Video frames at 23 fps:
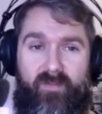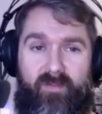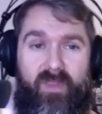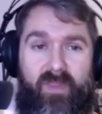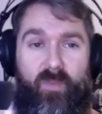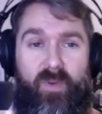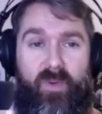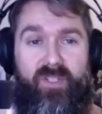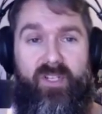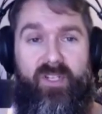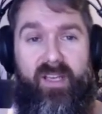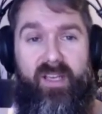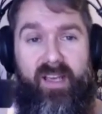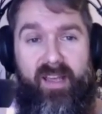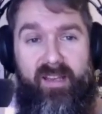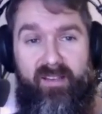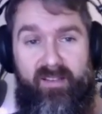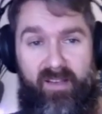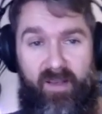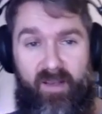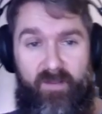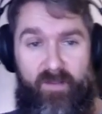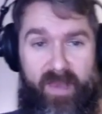which
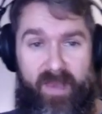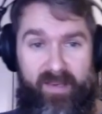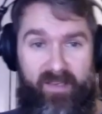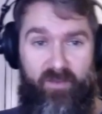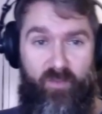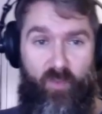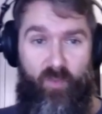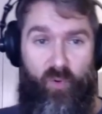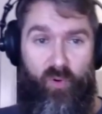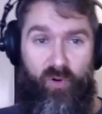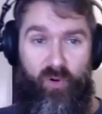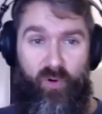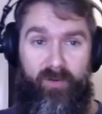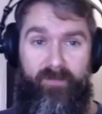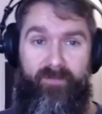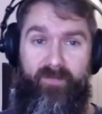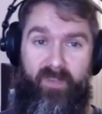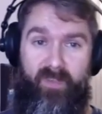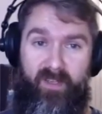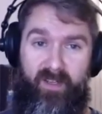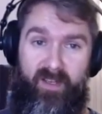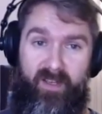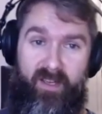again can make it more
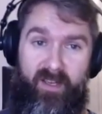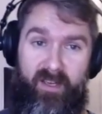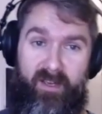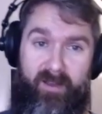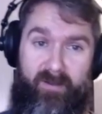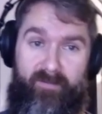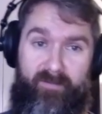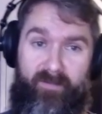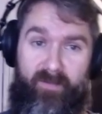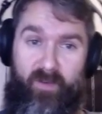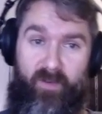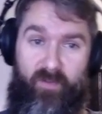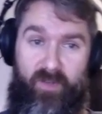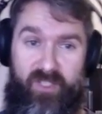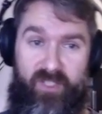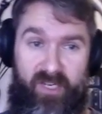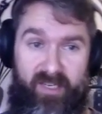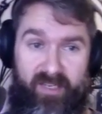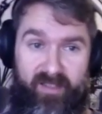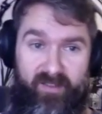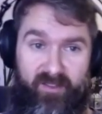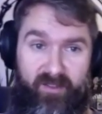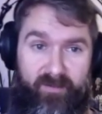
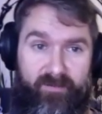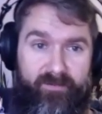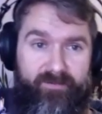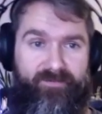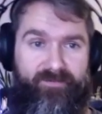resilient.